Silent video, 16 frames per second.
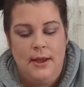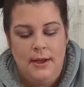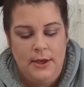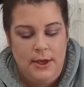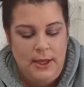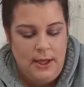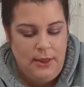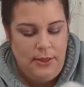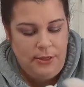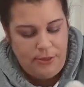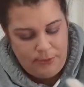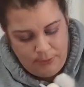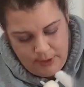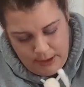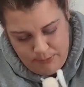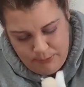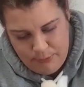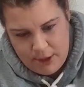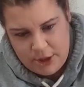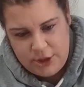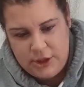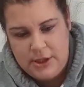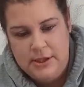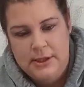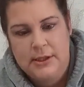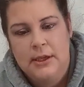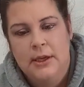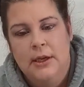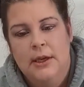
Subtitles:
you get 3 brushes.